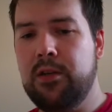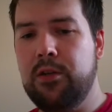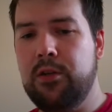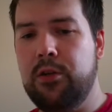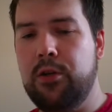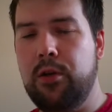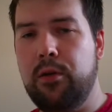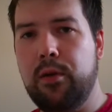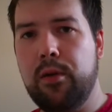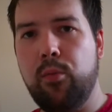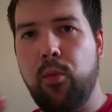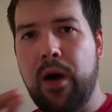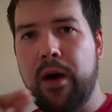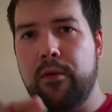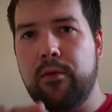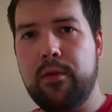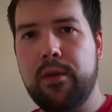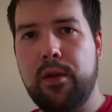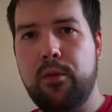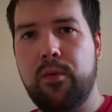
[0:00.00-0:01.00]
juice
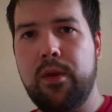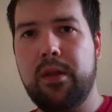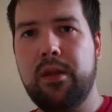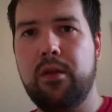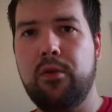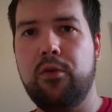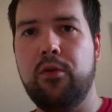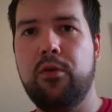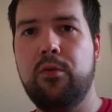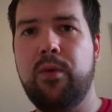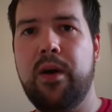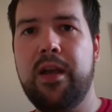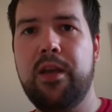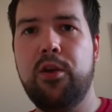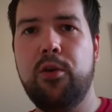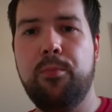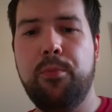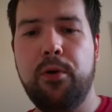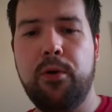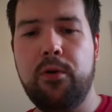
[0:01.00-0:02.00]
wells that we saw where
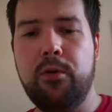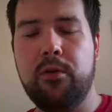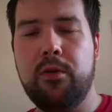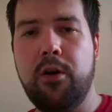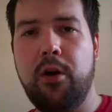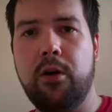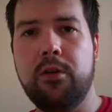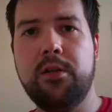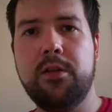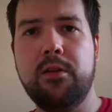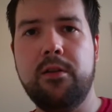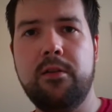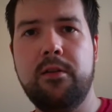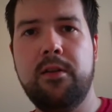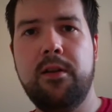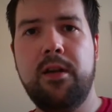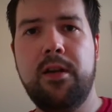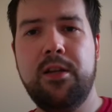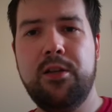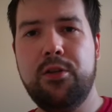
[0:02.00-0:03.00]
you put your cotton
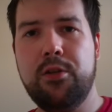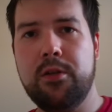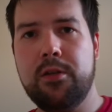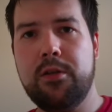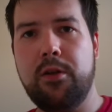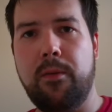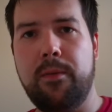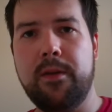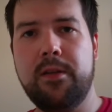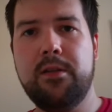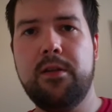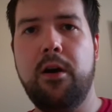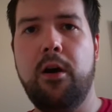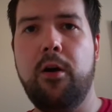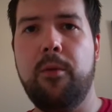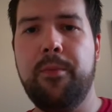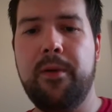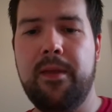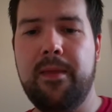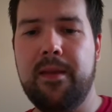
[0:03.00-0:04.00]
just on the
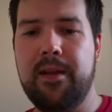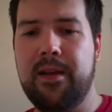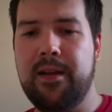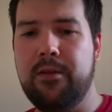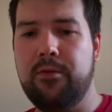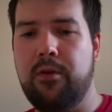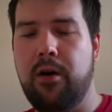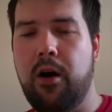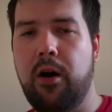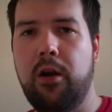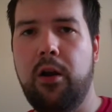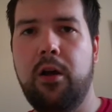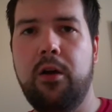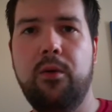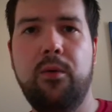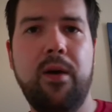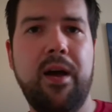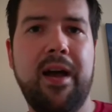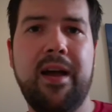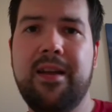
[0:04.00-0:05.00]
top in the little
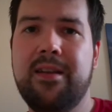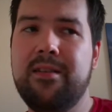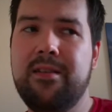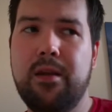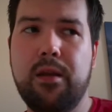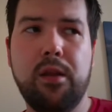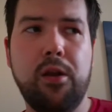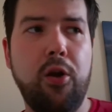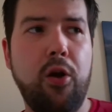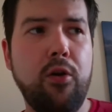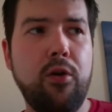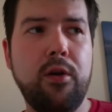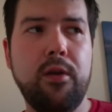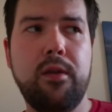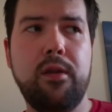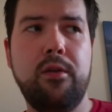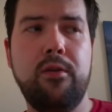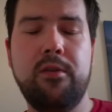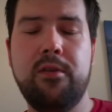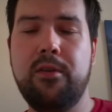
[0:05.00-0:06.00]
hollow, and as long
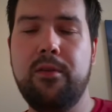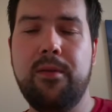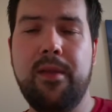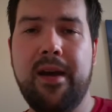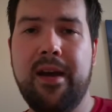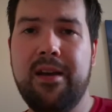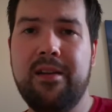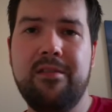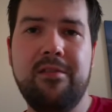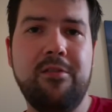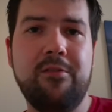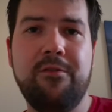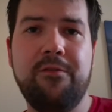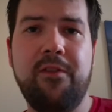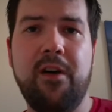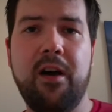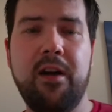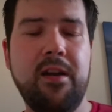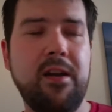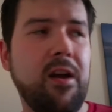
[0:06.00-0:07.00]
as you do that, you're
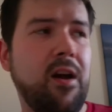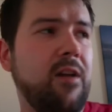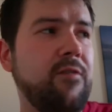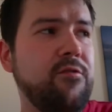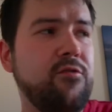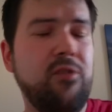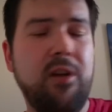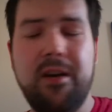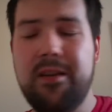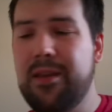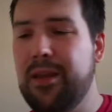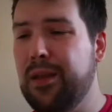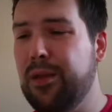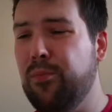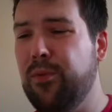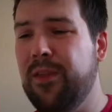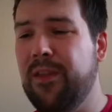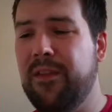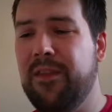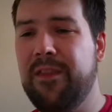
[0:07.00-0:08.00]
fine. I've tried this
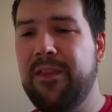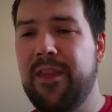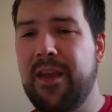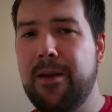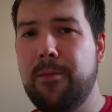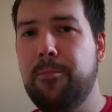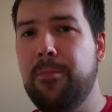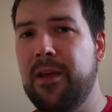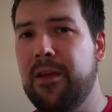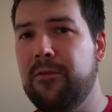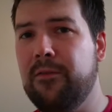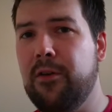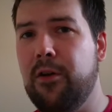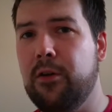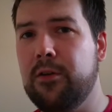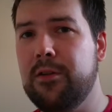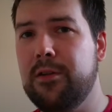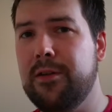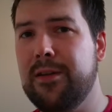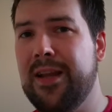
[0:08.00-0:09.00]
with a thin bit of
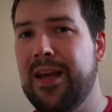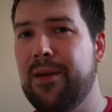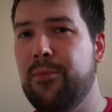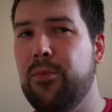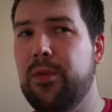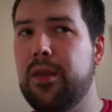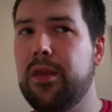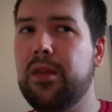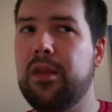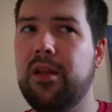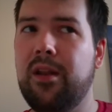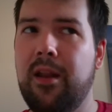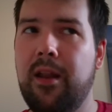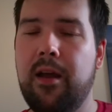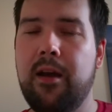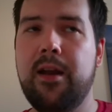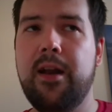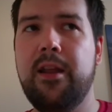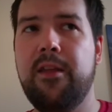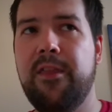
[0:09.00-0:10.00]
cotton and with a
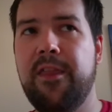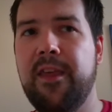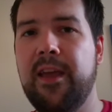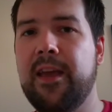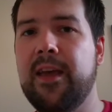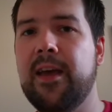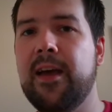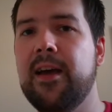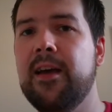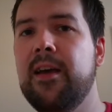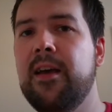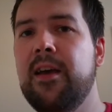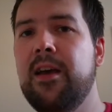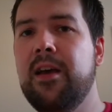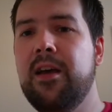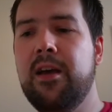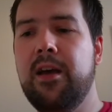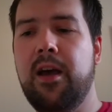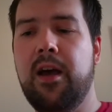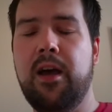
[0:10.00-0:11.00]
slightly thicker.
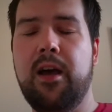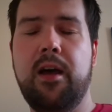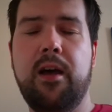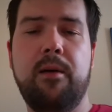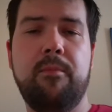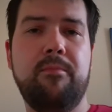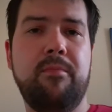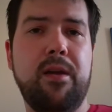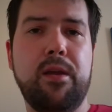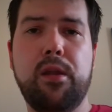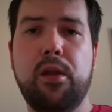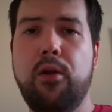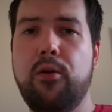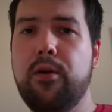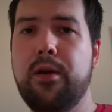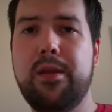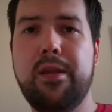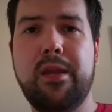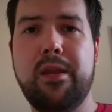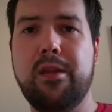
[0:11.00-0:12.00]
As
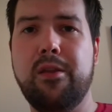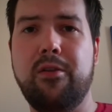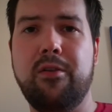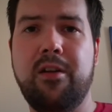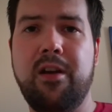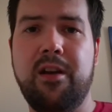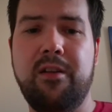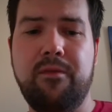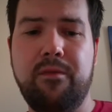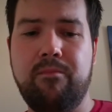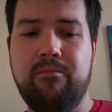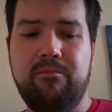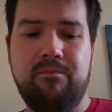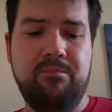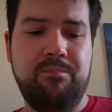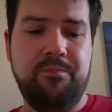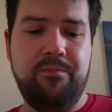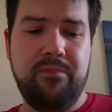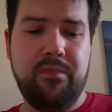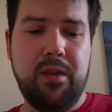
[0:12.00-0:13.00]
long as it's not kind of
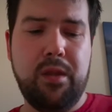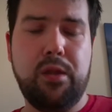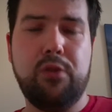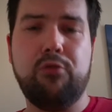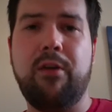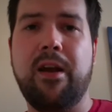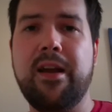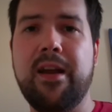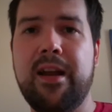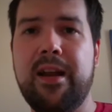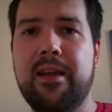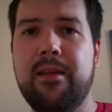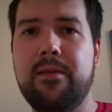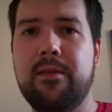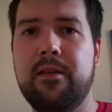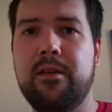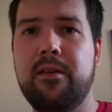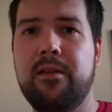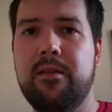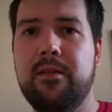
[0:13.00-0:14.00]
strangling
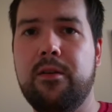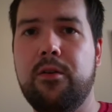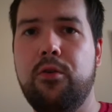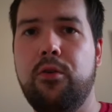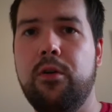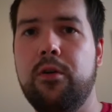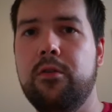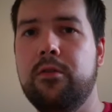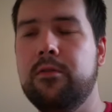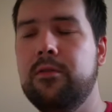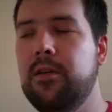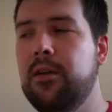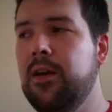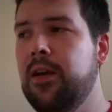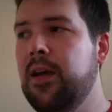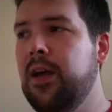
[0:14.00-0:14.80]
the coil,